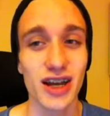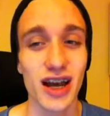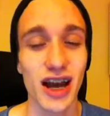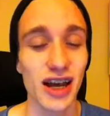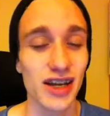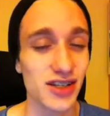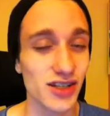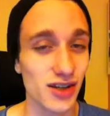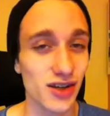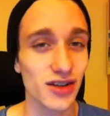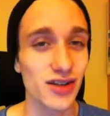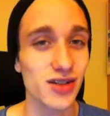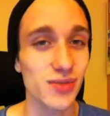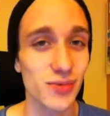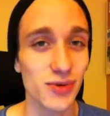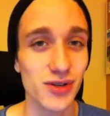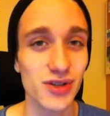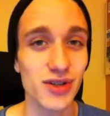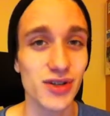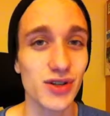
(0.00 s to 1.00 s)
I saw this
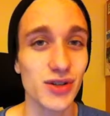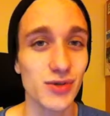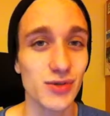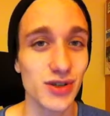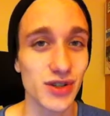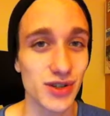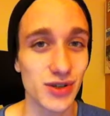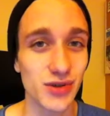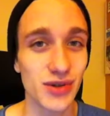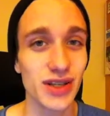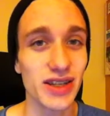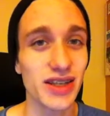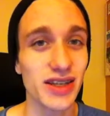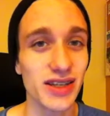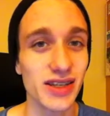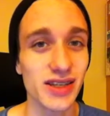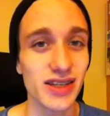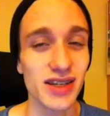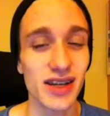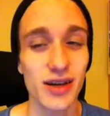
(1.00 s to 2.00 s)
person who was doing
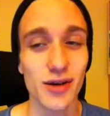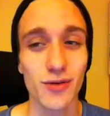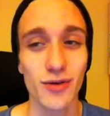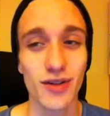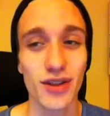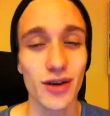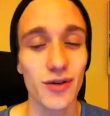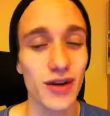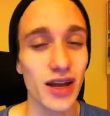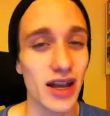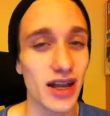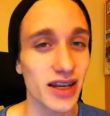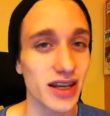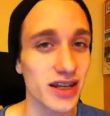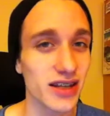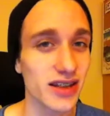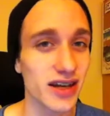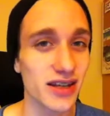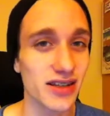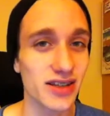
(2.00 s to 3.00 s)
this without any
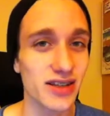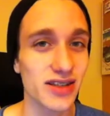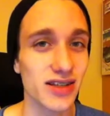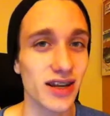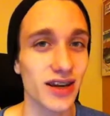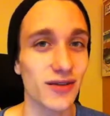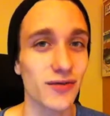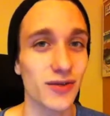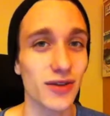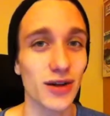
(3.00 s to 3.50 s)
of that stuff,